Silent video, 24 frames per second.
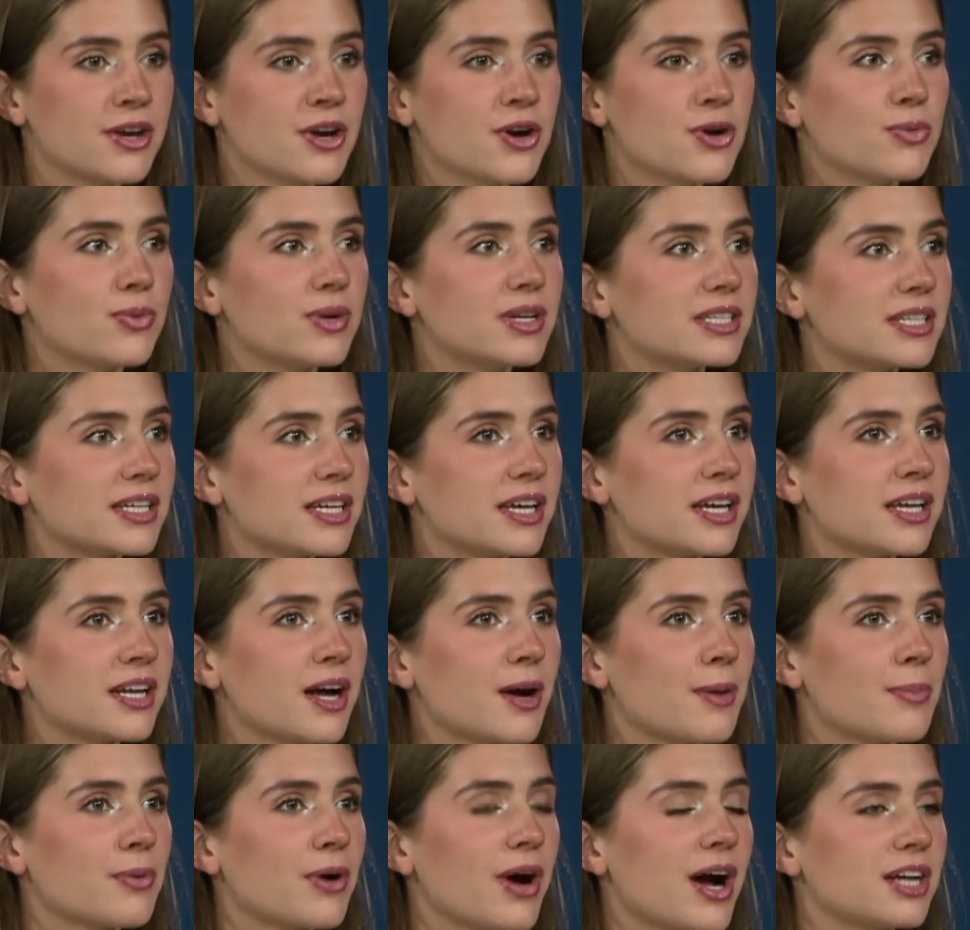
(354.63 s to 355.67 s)
We did a
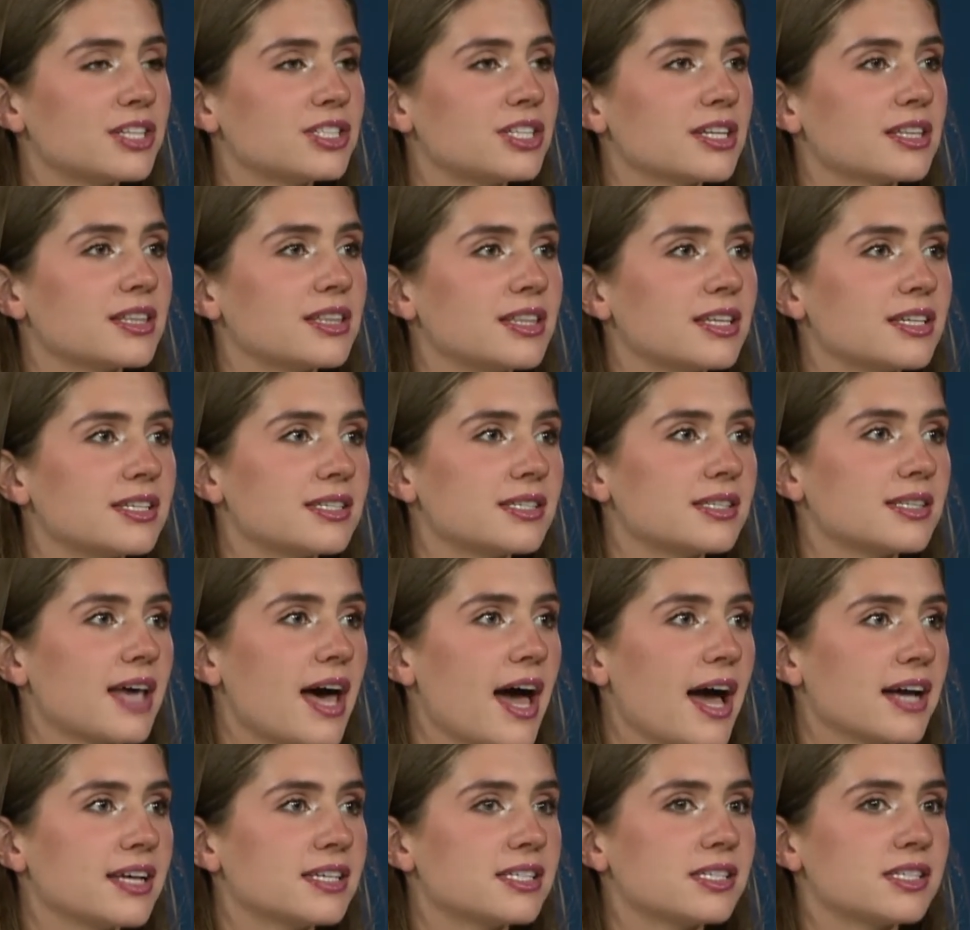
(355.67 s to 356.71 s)
project this
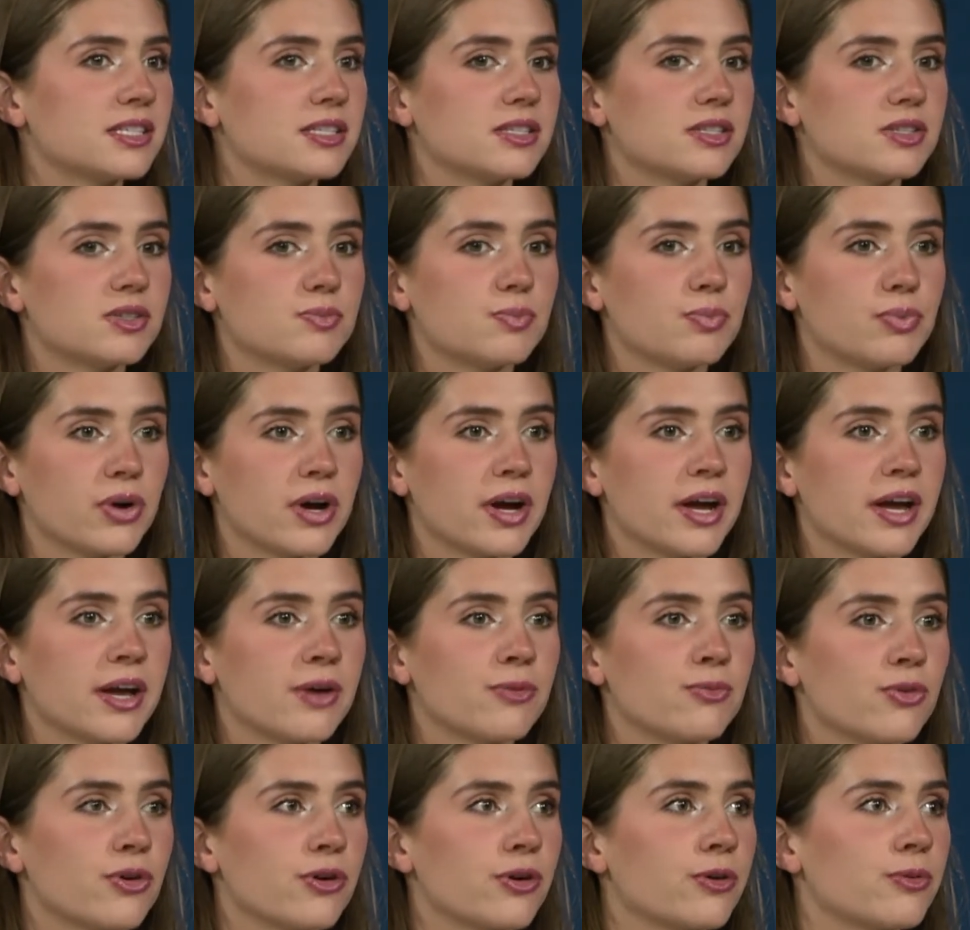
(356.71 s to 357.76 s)
last spring
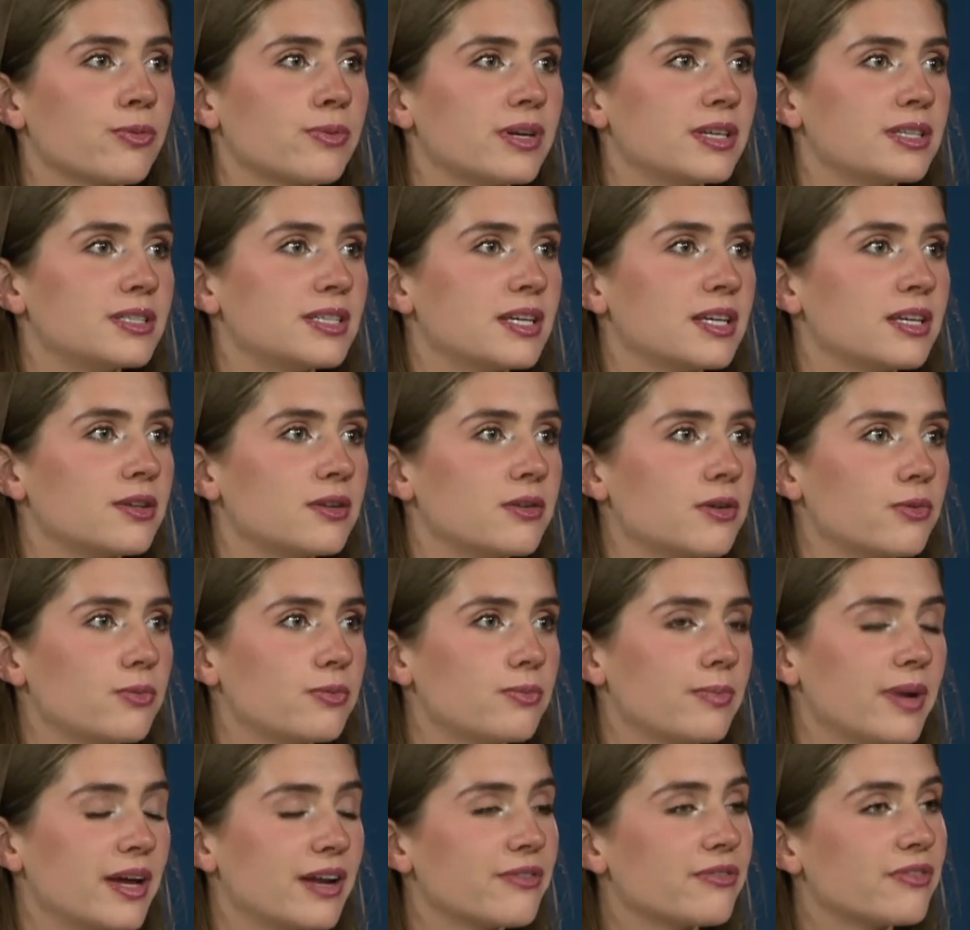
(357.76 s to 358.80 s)
where we did
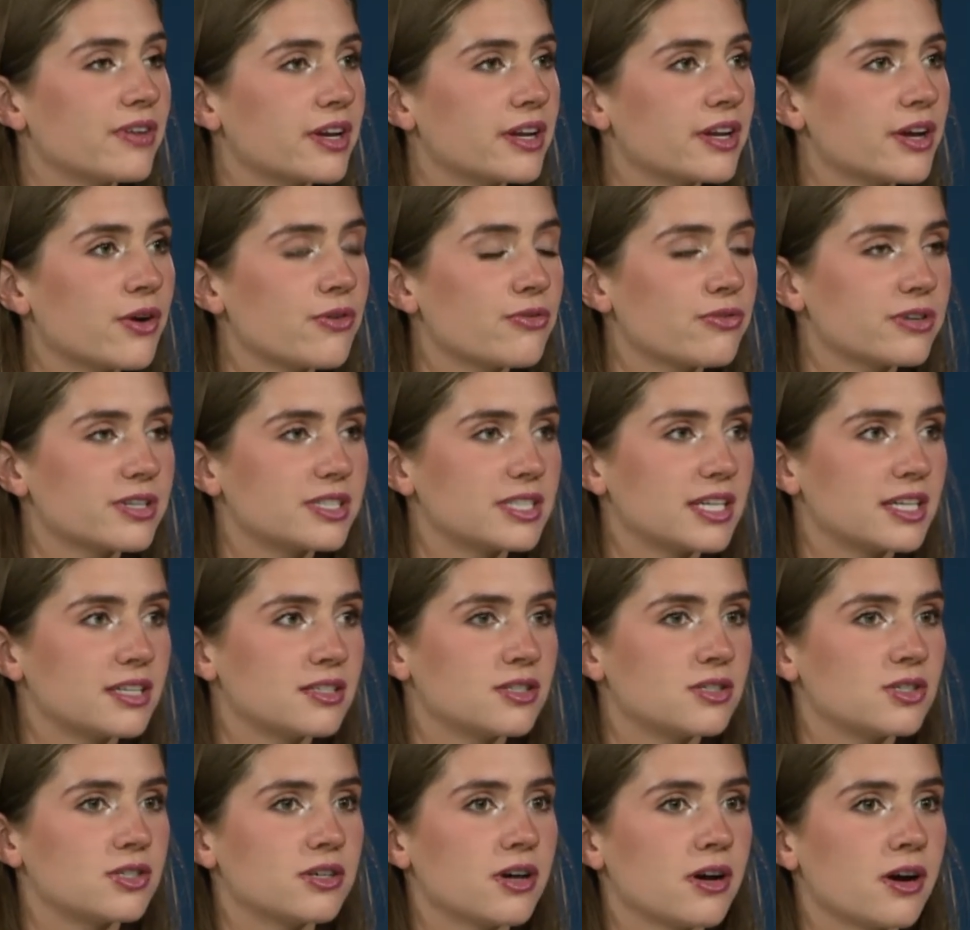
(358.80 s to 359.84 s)
made a video for
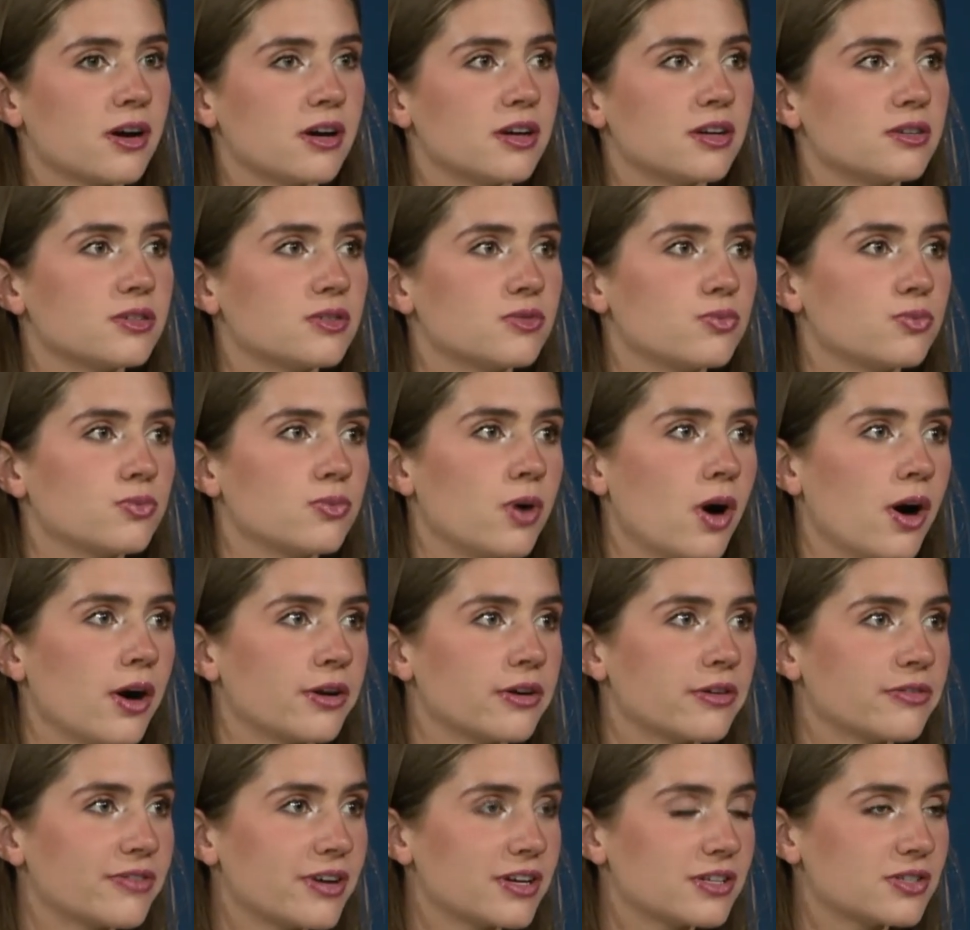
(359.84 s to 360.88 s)
Dayton's uh, water
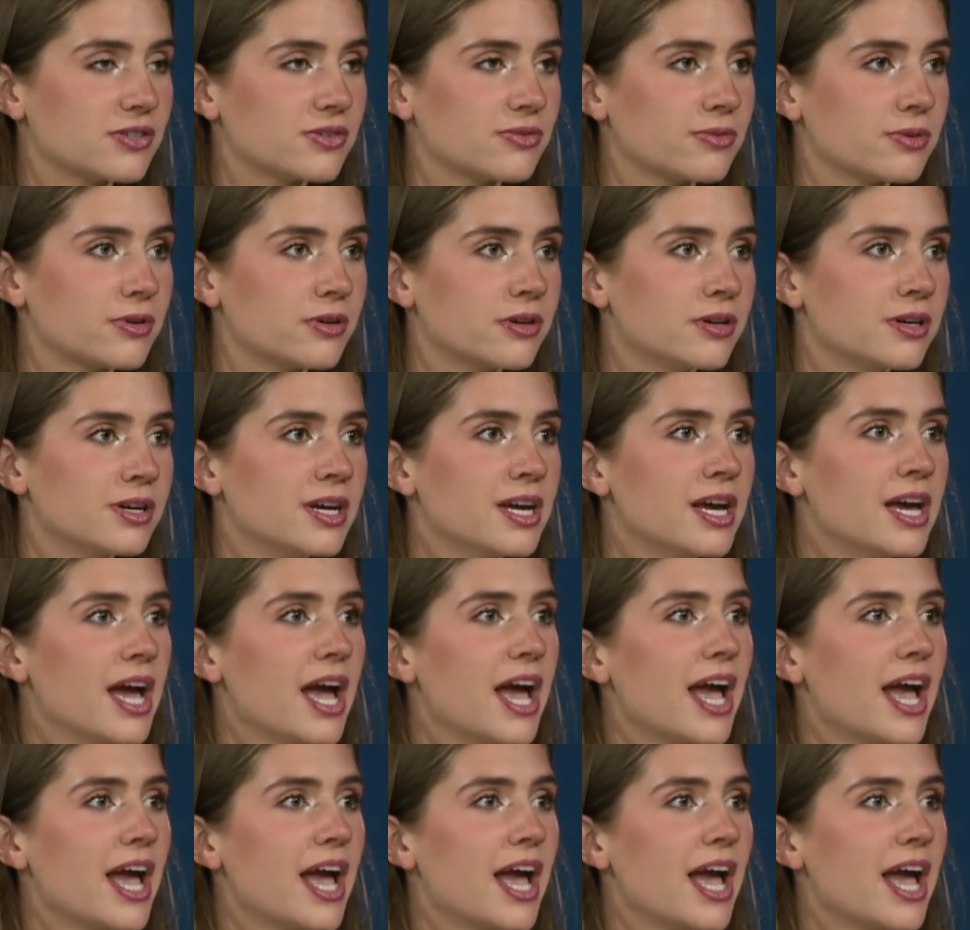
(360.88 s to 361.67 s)
festival, oh.